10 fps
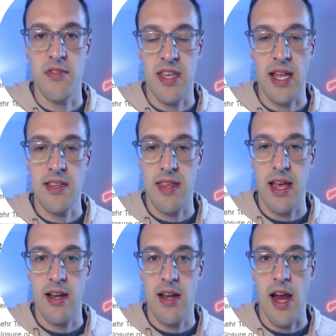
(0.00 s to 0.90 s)
since
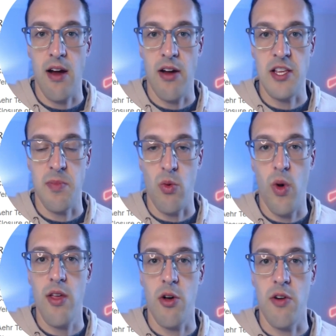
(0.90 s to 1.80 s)
then, Aehr has been
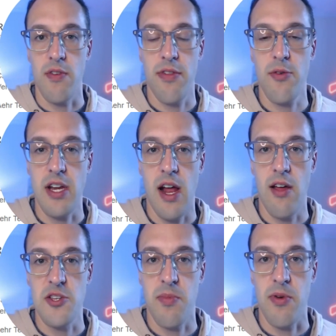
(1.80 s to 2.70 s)
well over
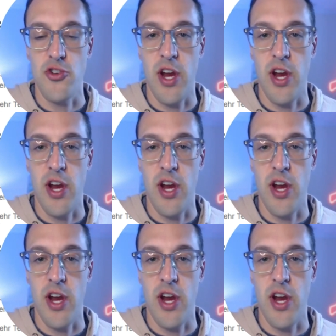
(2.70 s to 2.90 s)
$30 per